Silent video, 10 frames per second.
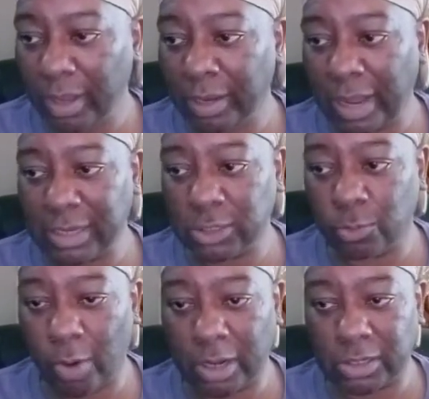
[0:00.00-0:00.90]
And I just
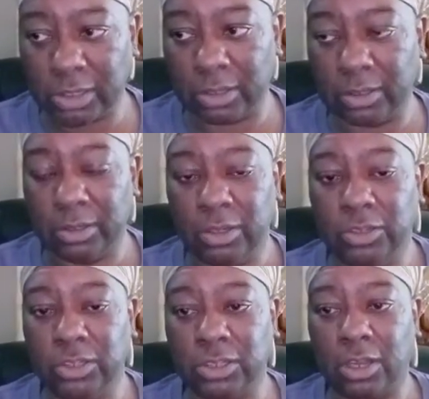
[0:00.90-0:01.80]
wanted to
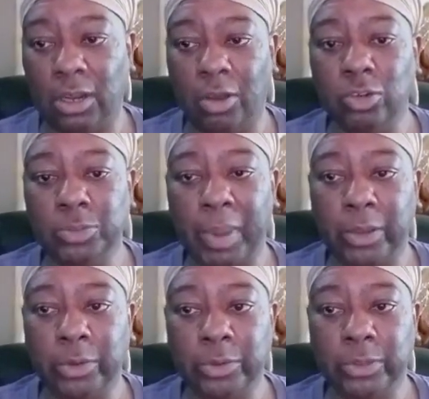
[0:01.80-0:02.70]
just close my
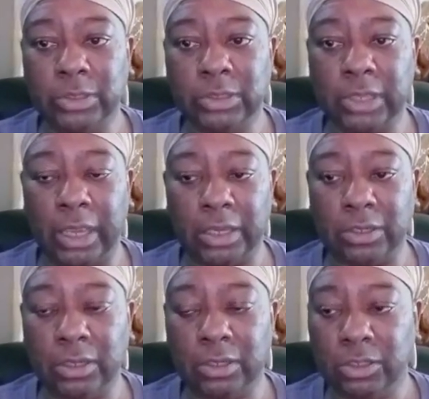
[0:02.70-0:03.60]
ears
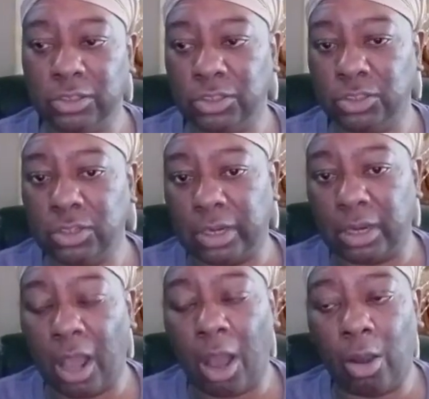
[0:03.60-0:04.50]
and shut
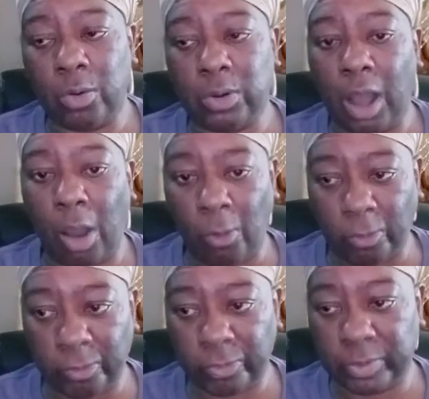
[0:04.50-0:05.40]
it all
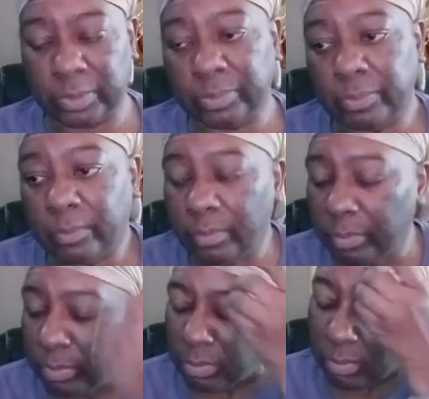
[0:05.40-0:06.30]
off.
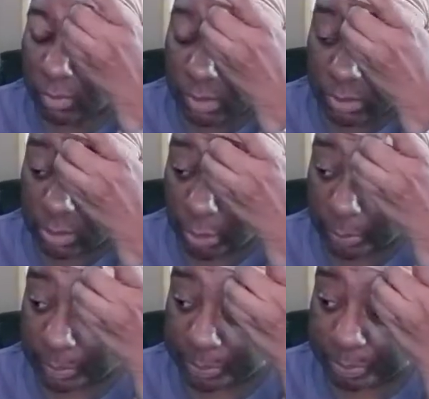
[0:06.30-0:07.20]

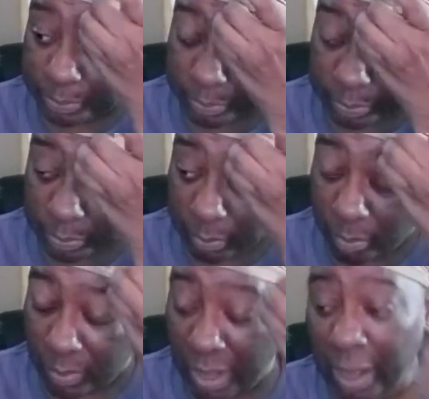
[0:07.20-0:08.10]
So
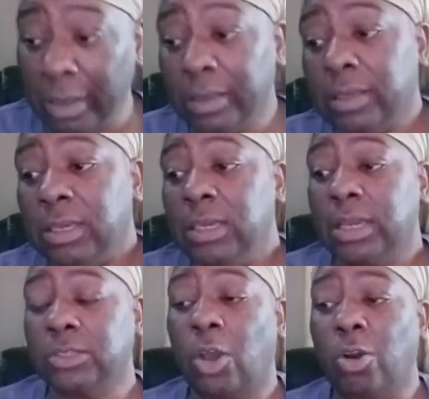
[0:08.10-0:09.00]
he
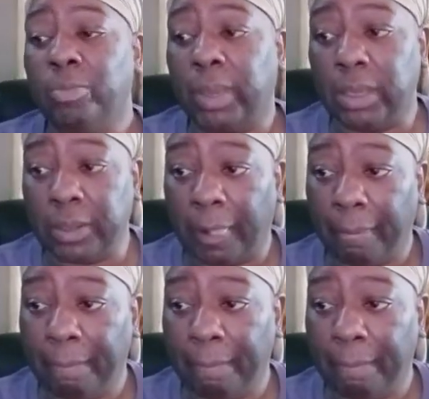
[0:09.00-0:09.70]
had told me,